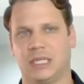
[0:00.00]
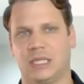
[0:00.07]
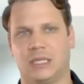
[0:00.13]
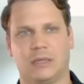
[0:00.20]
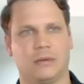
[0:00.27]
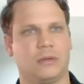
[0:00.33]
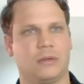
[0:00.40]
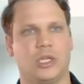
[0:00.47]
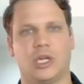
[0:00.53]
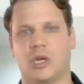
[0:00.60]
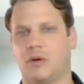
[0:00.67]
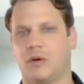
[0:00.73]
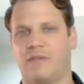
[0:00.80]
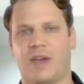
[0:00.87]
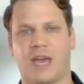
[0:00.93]
and,
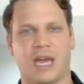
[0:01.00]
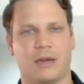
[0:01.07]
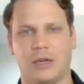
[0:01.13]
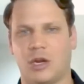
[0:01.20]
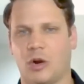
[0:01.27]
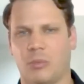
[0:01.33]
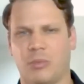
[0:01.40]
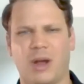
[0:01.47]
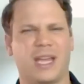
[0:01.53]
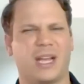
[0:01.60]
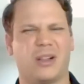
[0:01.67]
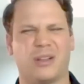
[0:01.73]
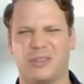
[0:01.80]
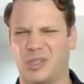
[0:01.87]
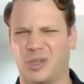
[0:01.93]
I've had, probably
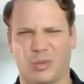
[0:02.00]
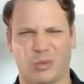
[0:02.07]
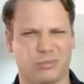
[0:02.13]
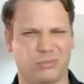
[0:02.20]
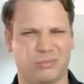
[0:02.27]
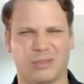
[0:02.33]
close to